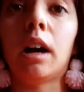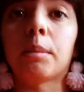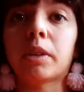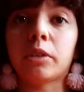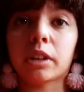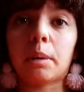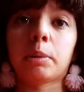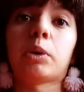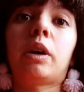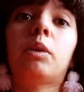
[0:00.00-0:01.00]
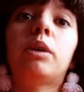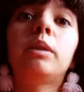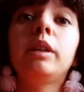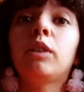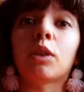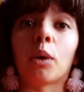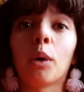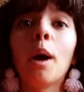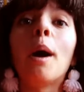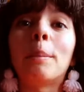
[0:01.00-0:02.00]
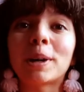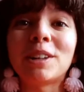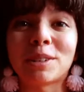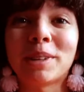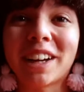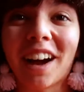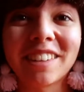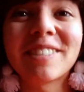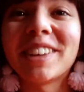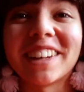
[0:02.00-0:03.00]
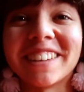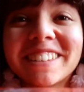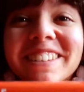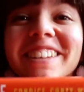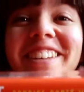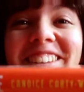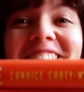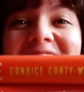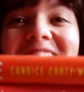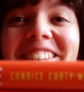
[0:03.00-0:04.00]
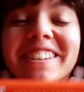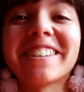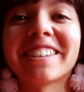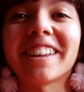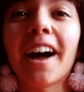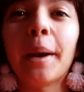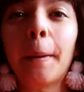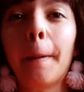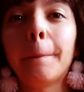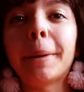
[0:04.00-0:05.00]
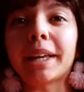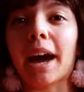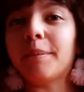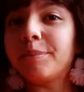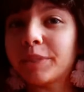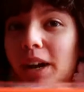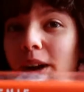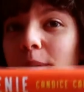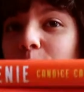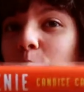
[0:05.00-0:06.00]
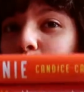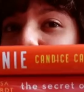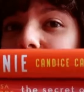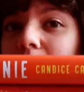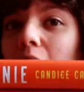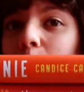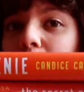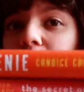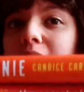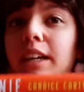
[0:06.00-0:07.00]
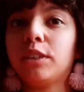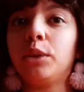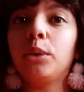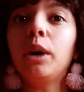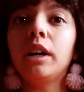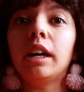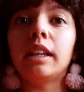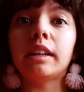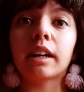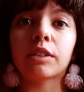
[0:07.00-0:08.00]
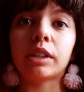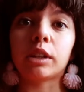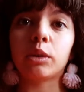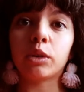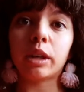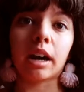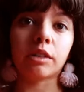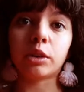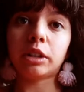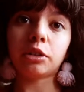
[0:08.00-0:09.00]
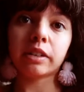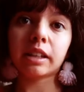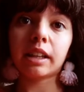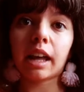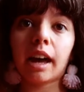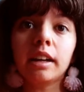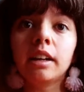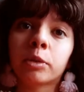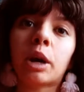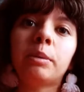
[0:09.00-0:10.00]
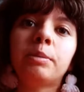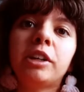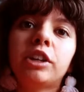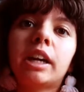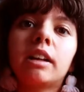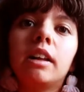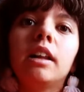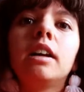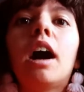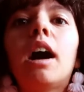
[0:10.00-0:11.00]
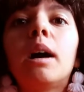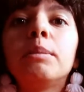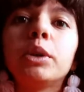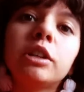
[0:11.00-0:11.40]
And there's a couple more I want to read, so pray for me, guys, because this is a lot. But yeah, we'll see how much I get to in the next video. So yeah, if you're interested in that, subscribe to my channel. You